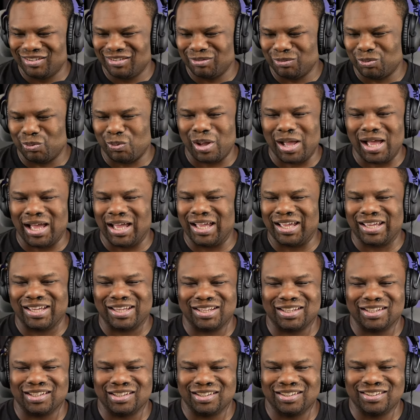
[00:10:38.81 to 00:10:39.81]
Why?
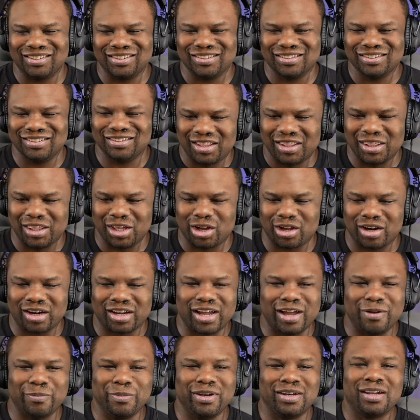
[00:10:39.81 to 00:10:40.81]
Are they gonna
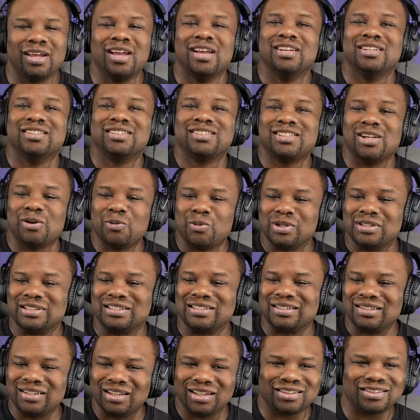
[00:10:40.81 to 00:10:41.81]
come in? Someone's
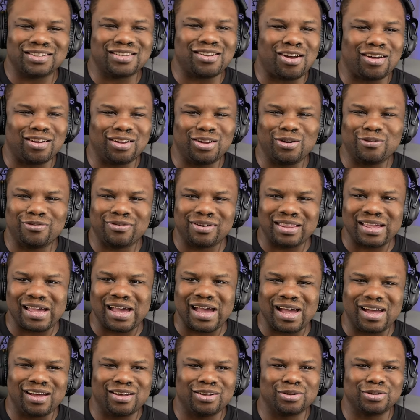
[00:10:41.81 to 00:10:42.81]
licked all over the
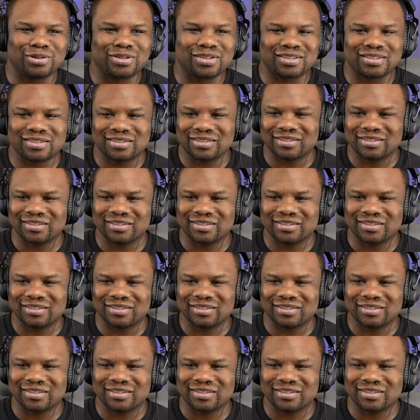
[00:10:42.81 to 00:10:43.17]
house.